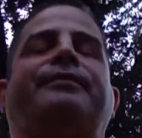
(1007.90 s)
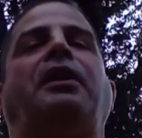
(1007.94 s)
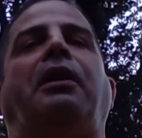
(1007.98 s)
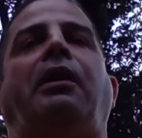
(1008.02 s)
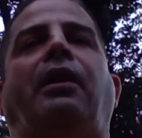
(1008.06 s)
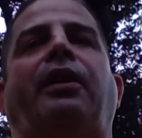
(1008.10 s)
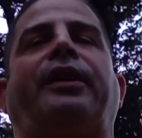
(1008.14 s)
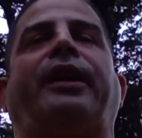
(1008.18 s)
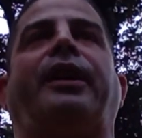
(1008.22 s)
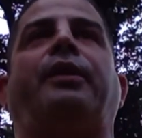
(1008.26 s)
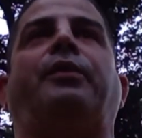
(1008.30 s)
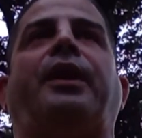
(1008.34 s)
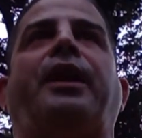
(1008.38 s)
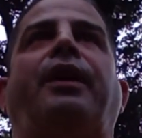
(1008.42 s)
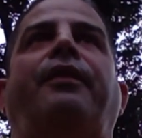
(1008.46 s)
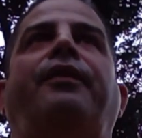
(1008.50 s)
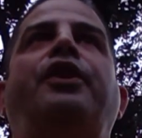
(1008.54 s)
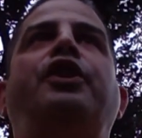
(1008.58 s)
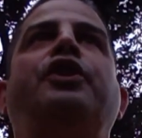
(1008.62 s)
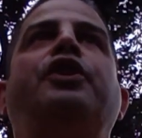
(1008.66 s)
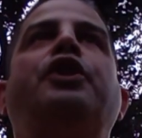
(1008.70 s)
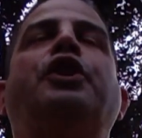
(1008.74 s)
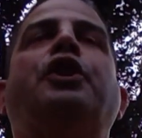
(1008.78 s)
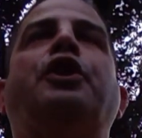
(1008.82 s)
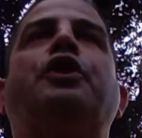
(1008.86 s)
Okay, whatever.
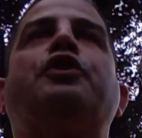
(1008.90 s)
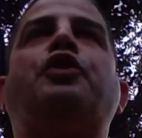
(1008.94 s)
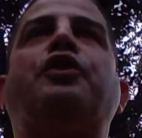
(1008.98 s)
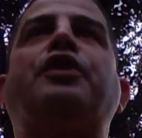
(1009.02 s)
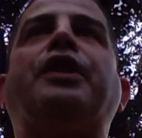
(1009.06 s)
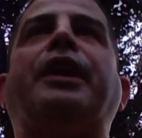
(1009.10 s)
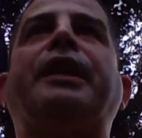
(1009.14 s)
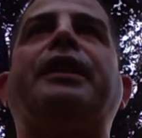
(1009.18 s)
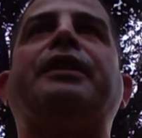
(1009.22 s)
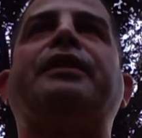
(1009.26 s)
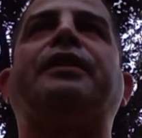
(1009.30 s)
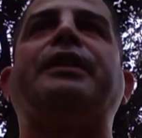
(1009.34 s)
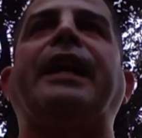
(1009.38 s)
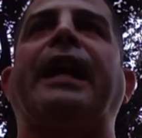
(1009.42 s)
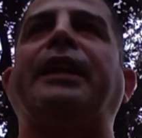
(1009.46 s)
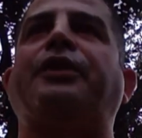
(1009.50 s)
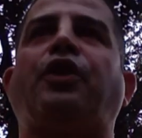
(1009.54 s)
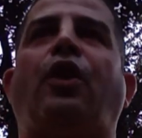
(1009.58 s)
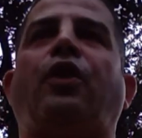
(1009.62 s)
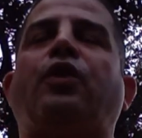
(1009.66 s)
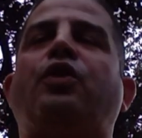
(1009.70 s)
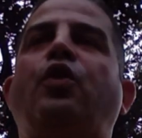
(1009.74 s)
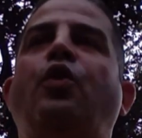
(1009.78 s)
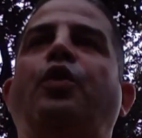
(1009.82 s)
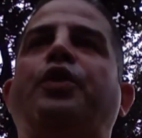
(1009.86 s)
So then that's
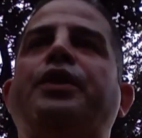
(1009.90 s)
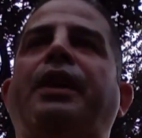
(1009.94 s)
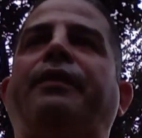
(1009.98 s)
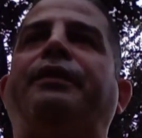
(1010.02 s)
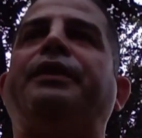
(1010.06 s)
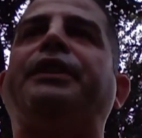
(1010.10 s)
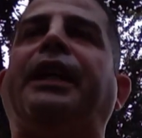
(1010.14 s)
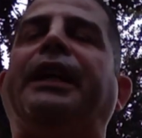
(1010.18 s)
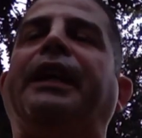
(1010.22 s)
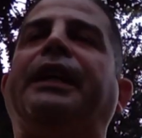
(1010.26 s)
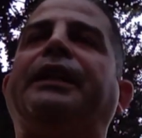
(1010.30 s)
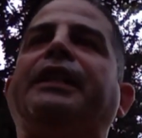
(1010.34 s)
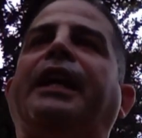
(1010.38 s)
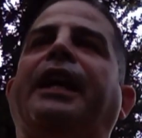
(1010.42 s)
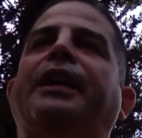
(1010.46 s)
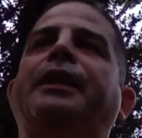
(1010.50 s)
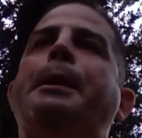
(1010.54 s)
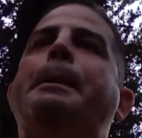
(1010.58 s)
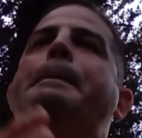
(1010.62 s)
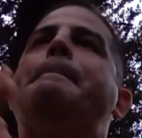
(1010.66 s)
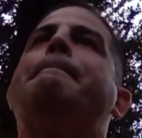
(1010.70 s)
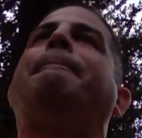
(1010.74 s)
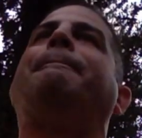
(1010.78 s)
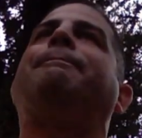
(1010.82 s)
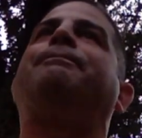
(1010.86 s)
all cool and everything, and then
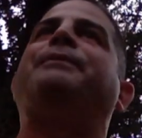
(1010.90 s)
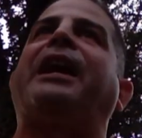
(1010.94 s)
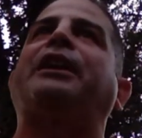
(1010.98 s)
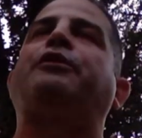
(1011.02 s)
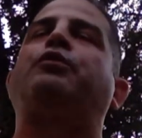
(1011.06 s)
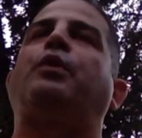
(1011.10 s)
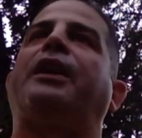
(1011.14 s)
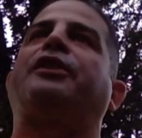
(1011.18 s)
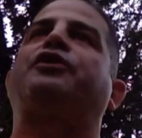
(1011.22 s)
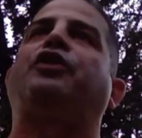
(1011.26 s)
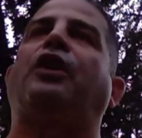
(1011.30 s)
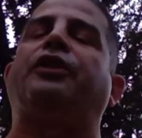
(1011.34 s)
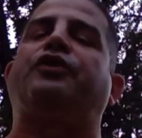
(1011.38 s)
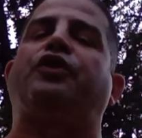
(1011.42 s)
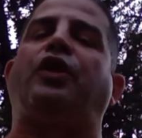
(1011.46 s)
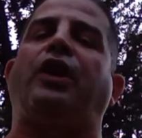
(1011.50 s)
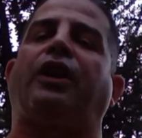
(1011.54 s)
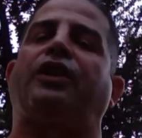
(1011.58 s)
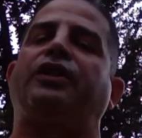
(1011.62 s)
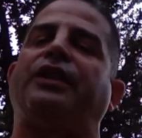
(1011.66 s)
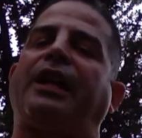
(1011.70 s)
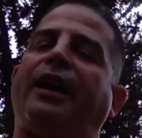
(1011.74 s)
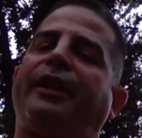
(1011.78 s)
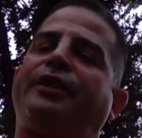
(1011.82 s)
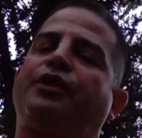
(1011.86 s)
that's when I started trying,
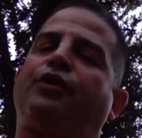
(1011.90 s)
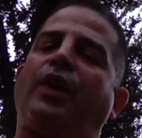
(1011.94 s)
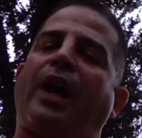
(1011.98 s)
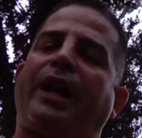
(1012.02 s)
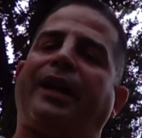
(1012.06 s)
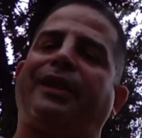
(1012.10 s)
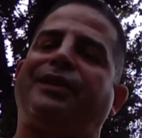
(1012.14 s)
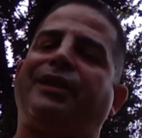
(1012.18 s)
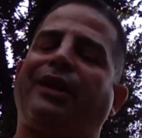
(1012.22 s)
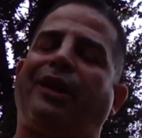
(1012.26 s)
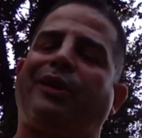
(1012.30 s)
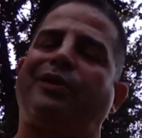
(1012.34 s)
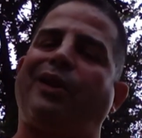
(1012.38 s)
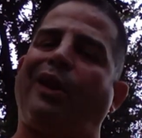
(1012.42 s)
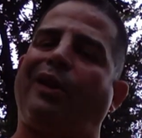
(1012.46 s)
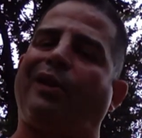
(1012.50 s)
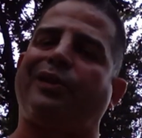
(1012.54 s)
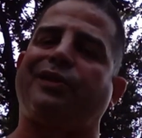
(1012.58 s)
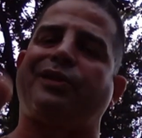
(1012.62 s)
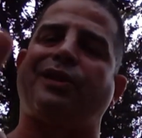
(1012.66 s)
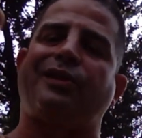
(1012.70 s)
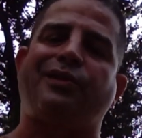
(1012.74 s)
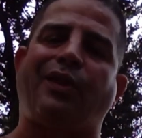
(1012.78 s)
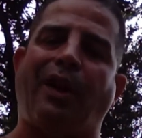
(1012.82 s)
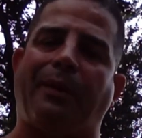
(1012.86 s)
because I try to tell
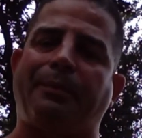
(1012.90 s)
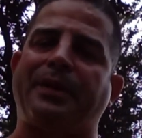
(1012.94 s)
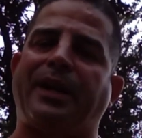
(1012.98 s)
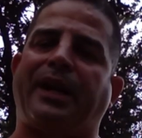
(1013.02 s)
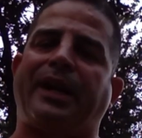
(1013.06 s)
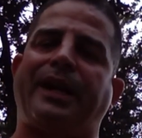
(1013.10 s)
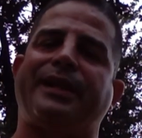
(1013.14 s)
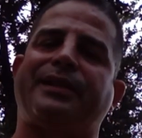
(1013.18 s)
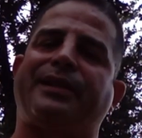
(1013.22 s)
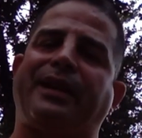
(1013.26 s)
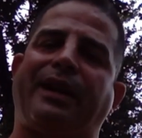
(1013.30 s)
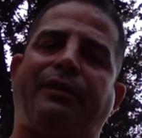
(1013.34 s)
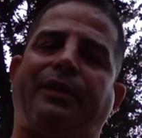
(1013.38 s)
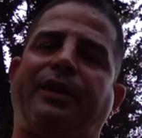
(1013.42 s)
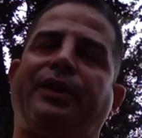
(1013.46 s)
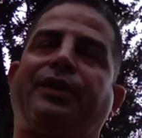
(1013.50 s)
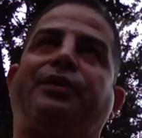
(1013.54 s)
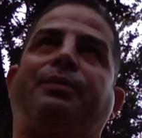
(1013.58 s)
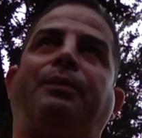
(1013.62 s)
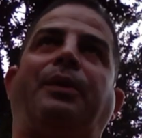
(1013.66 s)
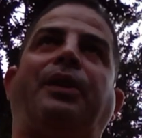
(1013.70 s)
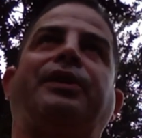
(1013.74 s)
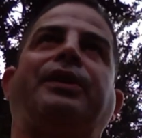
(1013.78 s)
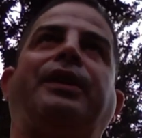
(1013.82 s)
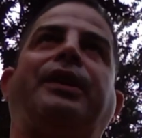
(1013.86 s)
Cullen's a dumb guy. He's not really a
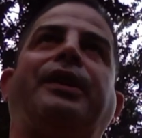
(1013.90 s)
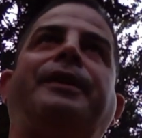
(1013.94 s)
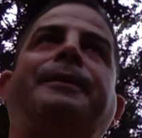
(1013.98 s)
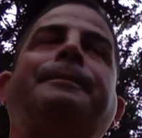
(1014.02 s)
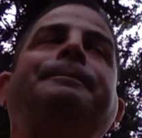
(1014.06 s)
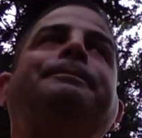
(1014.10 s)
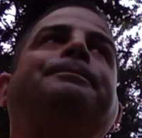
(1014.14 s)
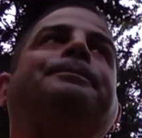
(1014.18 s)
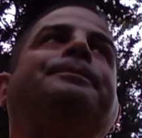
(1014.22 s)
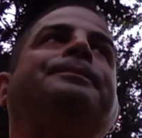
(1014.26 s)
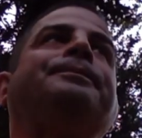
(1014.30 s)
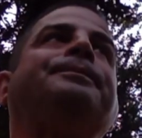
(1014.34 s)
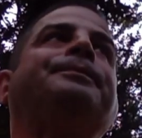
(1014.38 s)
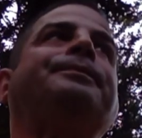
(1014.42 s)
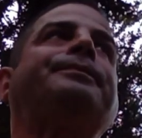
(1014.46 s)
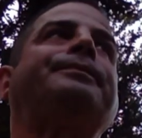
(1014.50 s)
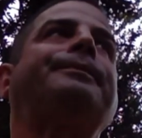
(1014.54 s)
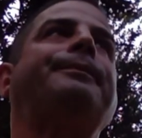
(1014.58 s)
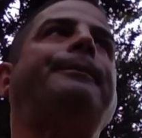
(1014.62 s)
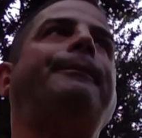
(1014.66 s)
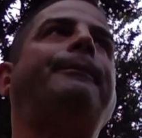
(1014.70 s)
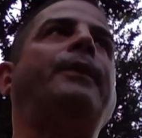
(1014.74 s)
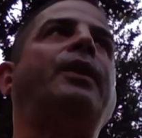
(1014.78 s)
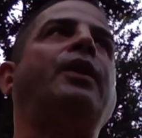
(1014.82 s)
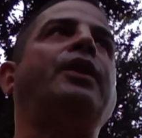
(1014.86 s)
smart guy.
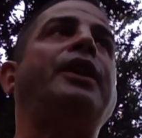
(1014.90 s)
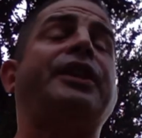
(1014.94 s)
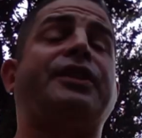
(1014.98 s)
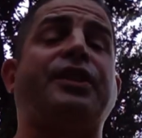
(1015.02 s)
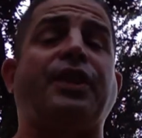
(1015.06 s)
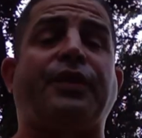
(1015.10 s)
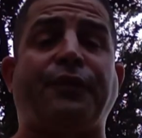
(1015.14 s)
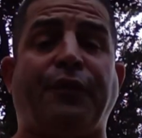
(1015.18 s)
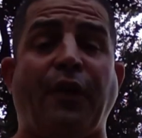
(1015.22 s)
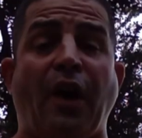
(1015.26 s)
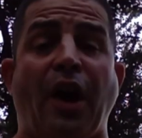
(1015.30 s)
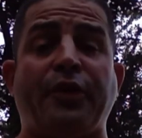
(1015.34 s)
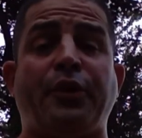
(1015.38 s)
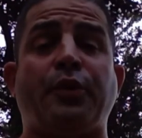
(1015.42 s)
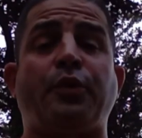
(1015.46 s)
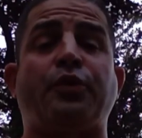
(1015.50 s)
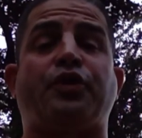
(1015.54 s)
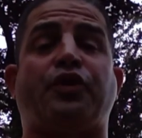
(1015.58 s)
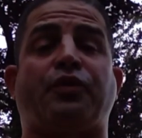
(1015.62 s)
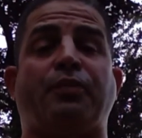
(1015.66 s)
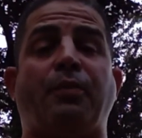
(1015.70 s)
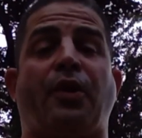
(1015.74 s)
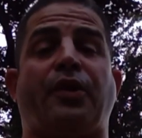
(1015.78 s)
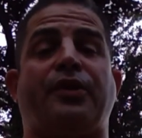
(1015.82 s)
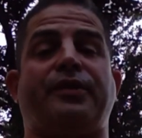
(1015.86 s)
It's his father who's
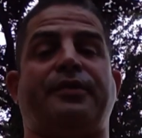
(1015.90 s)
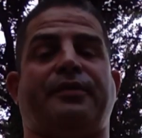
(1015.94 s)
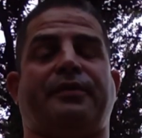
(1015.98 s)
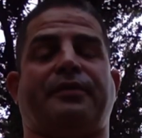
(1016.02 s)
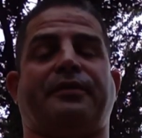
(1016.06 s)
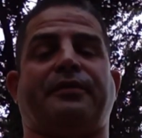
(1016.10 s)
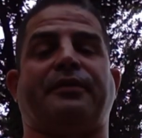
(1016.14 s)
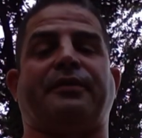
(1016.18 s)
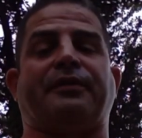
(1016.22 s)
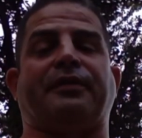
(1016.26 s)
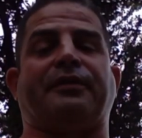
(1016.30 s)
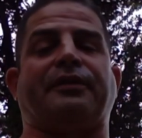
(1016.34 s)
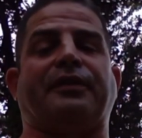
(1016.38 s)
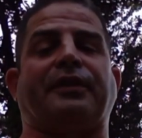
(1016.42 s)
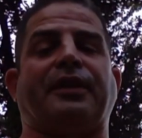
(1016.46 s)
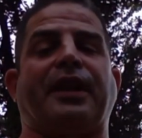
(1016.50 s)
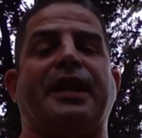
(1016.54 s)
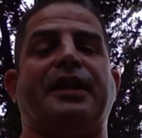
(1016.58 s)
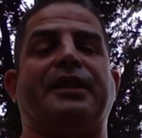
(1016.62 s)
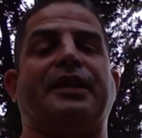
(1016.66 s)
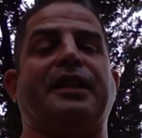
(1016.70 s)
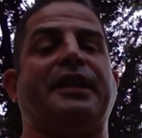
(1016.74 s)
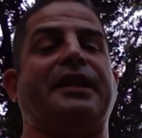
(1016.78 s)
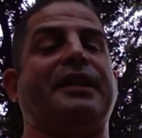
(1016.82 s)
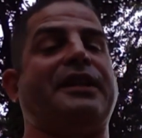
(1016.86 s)
smart.
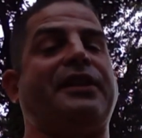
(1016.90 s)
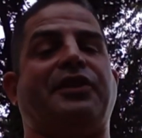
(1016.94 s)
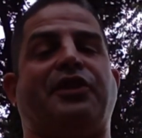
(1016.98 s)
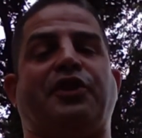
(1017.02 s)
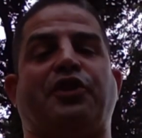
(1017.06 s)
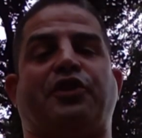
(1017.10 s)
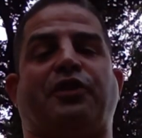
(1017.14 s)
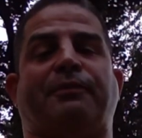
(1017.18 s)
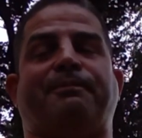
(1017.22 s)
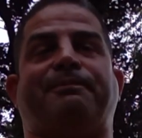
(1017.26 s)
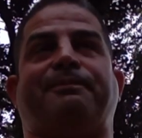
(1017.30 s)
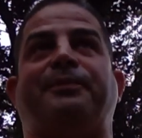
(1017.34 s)
And then he's